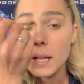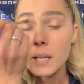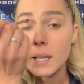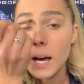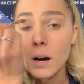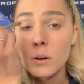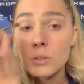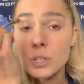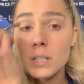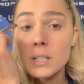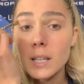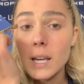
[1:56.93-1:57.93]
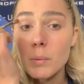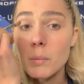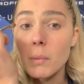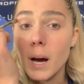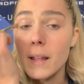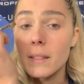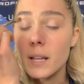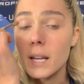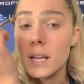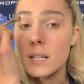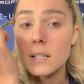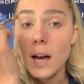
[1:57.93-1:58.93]
Now, just to keep in mind that it
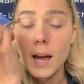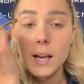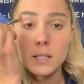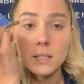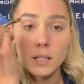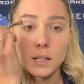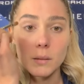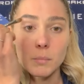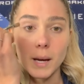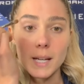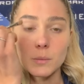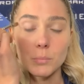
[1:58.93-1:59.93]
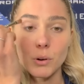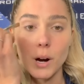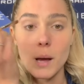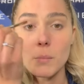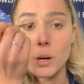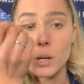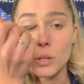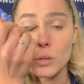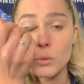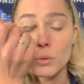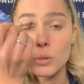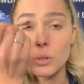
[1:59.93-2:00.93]
is a silicone-based primer,
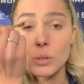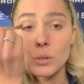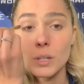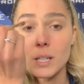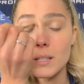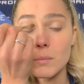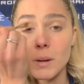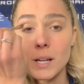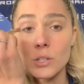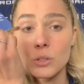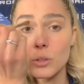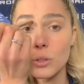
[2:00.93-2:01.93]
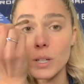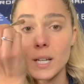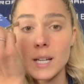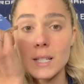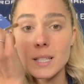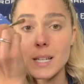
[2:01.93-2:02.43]
you do need to make sure it's